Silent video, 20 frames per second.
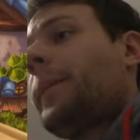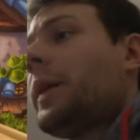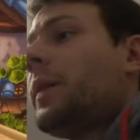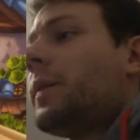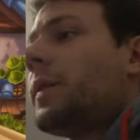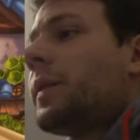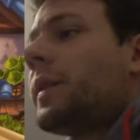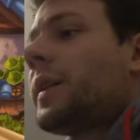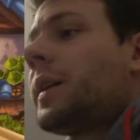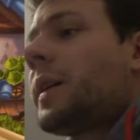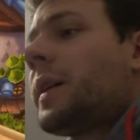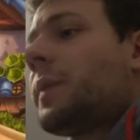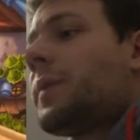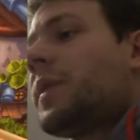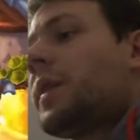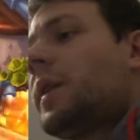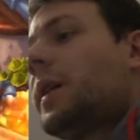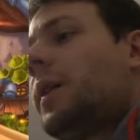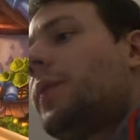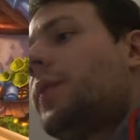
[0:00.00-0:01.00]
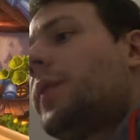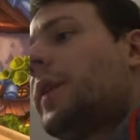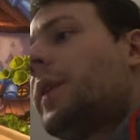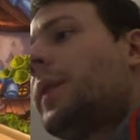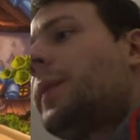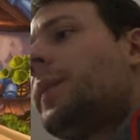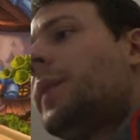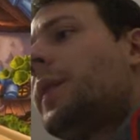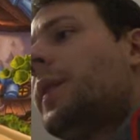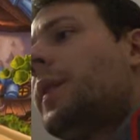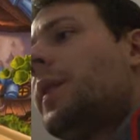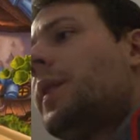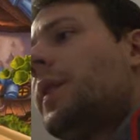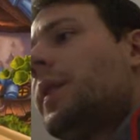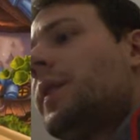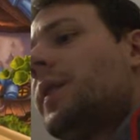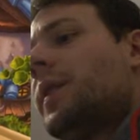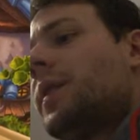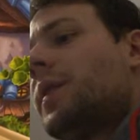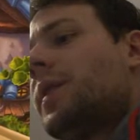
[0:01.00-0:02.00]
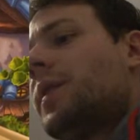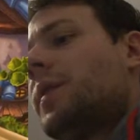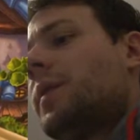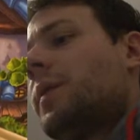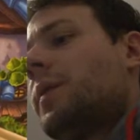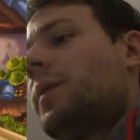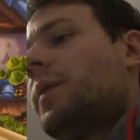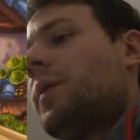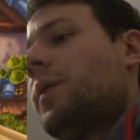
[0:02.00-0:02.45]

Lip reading: Oh, there comes the Hellfire. That's